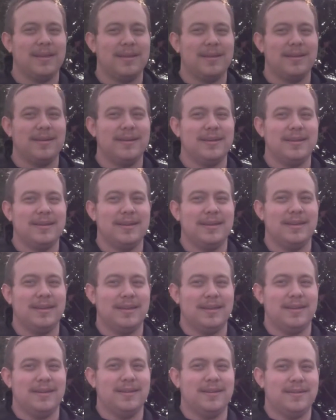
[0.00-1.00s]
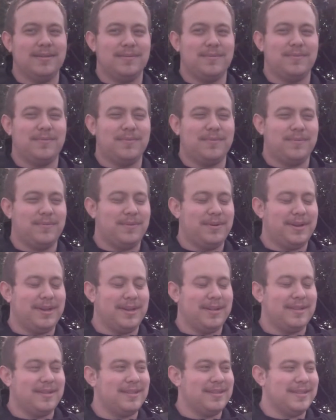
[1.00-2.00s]
huh.
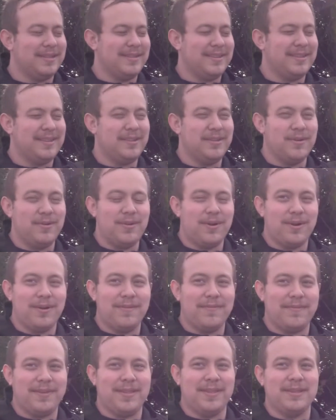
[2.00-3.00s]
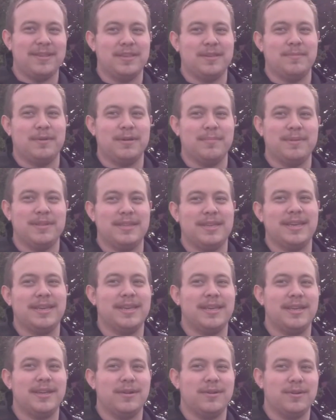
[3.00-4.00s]
Well, no hard feelings about me
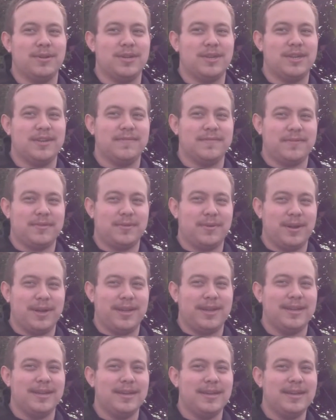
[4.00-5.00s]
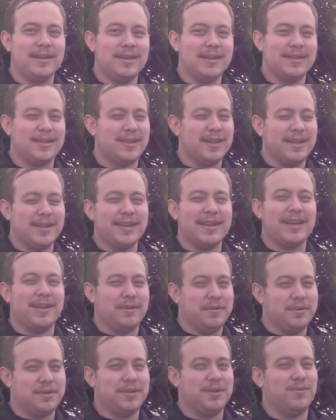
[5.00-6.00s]
taking your shifts, right? It's not like I
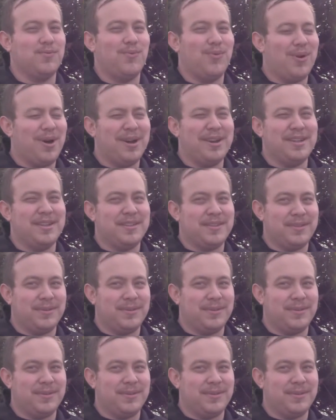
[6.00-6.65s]
really wanted